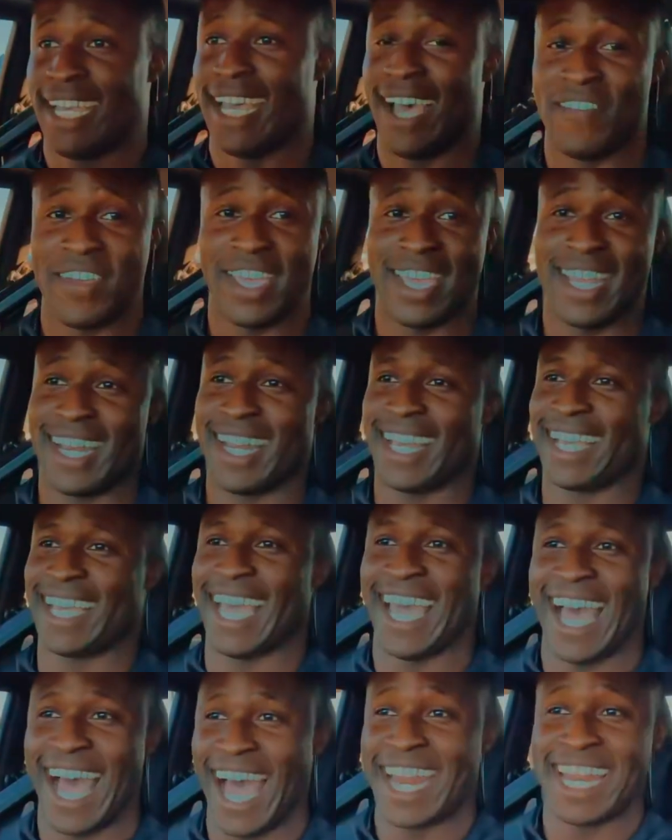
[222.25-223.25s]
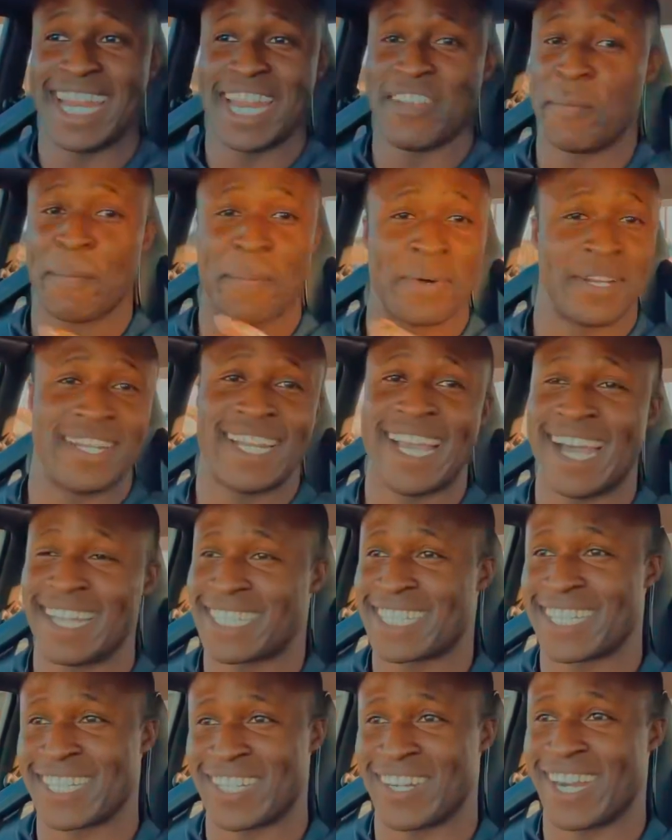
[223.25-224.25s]
I mean, I didn't even put it down
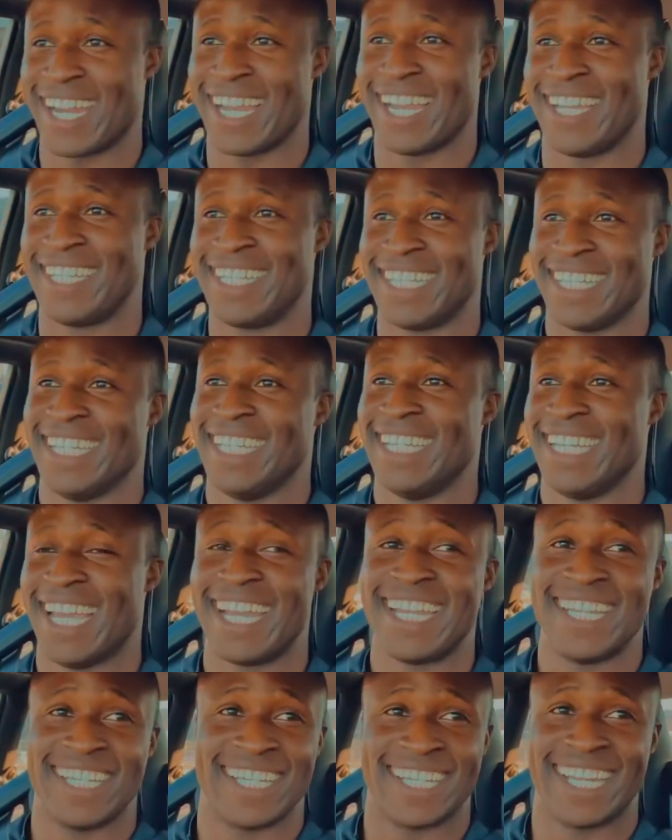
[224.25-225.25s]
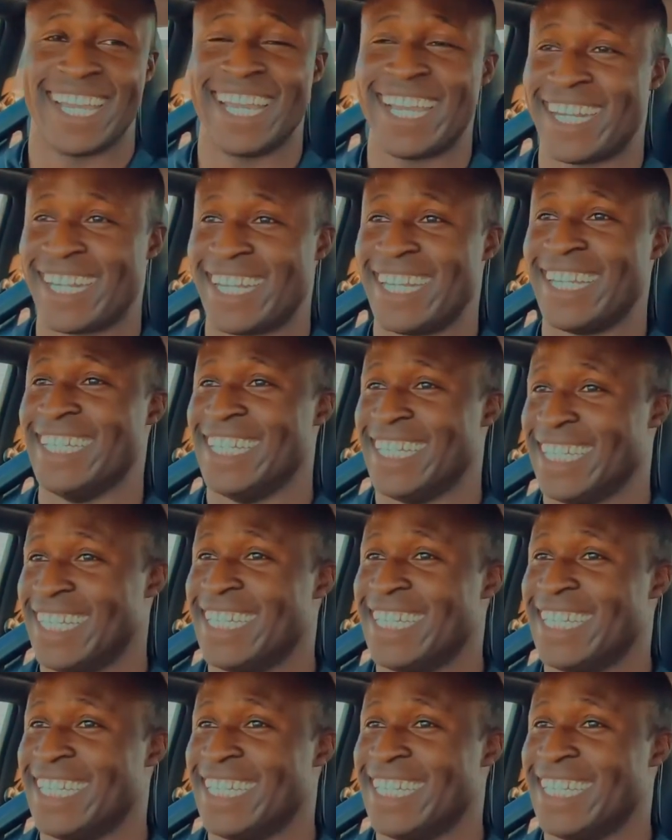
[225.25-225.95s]
to the ground, and you can hear it.